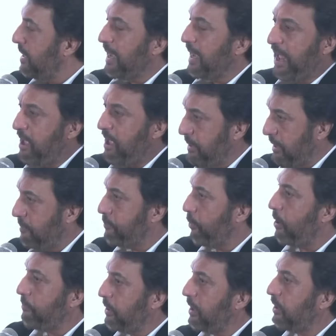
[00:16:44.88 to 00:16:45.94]
And I've been a
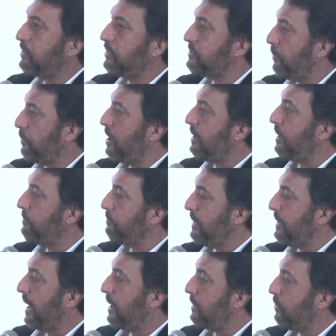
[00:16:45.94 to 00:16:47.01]
proponent of the small
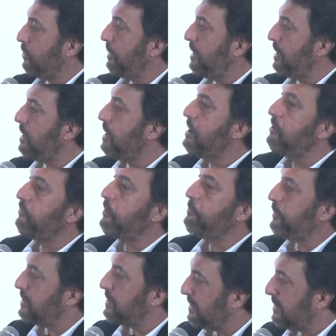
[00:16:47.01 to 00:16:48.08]
company argument for
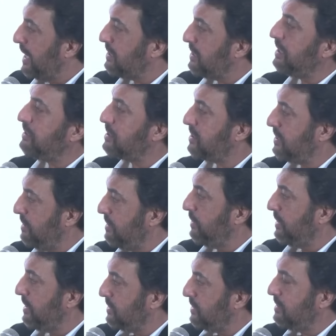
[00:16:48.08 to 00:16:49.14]
precisely the same
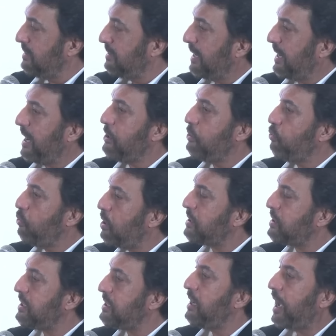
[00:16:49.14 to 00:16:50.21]
reason that I do
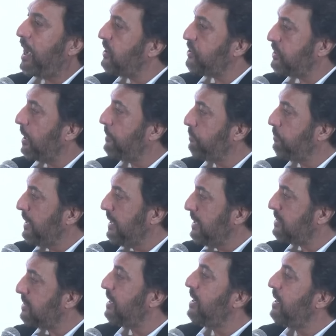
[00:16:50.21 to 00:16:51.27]
not see large
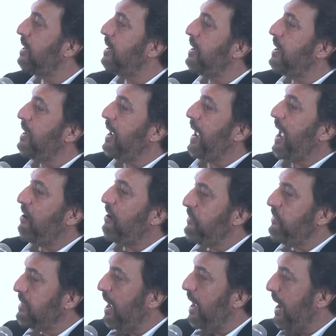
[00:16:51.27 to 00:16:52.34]
companies
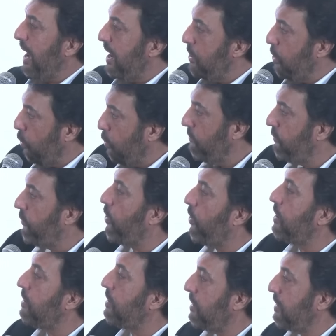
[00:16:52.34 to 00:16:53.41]
having the headroom
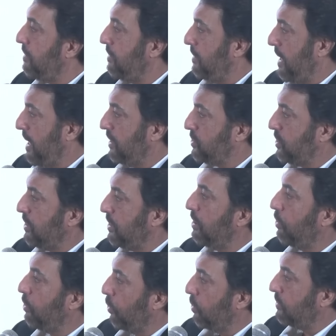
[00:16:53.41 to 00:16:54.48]
for additional
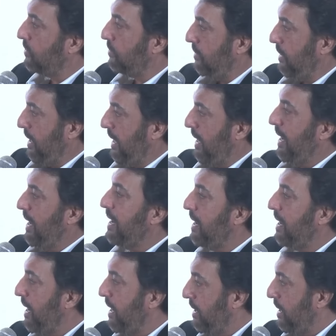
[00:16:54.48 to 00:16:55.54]
growth in
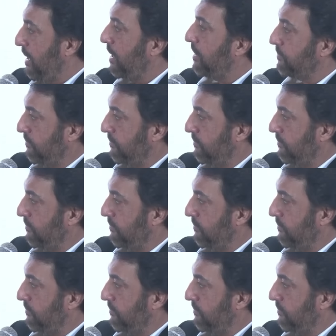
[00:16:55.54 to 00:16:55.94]
India.